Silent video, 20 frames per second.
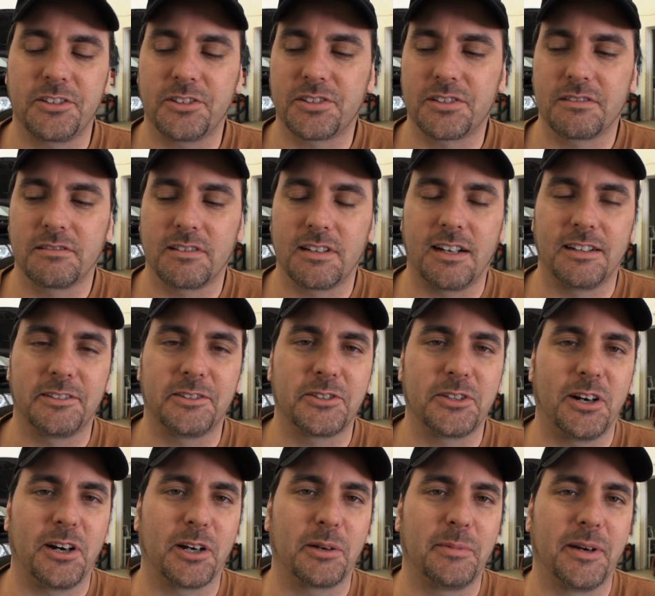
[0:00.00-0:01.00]
just not to
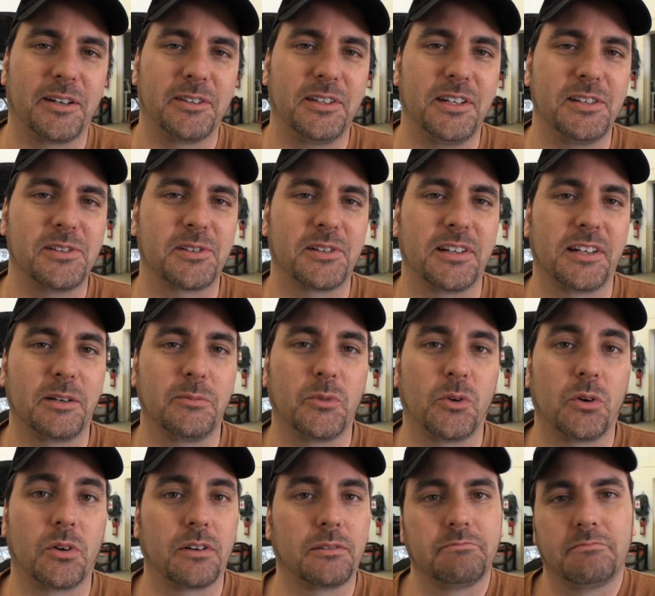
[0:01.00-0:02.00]
talk about diesel
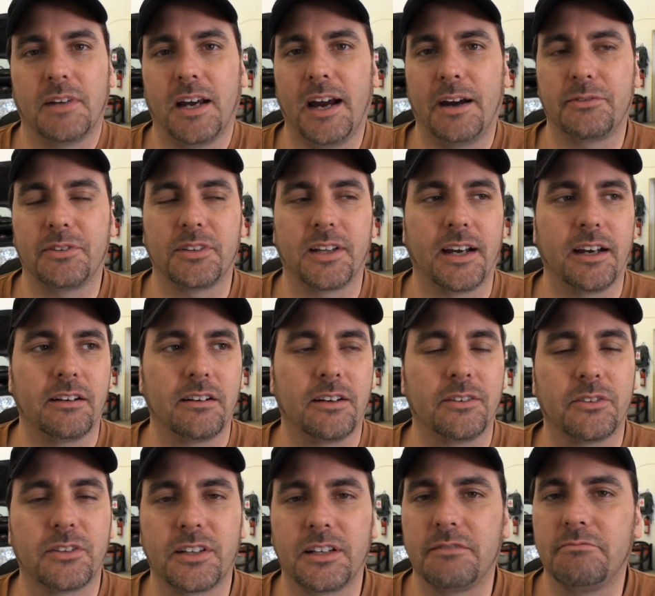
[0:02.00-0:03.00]
anymore after that,
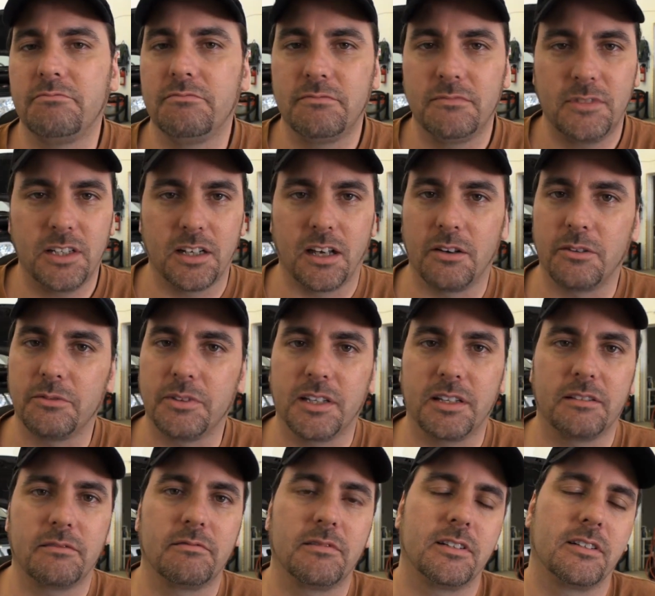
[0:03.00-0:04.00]
other than you know
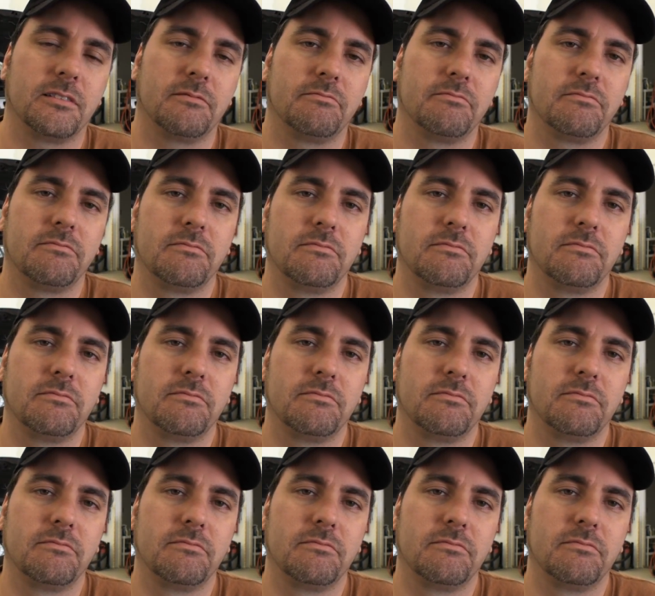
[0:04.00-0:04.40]
the the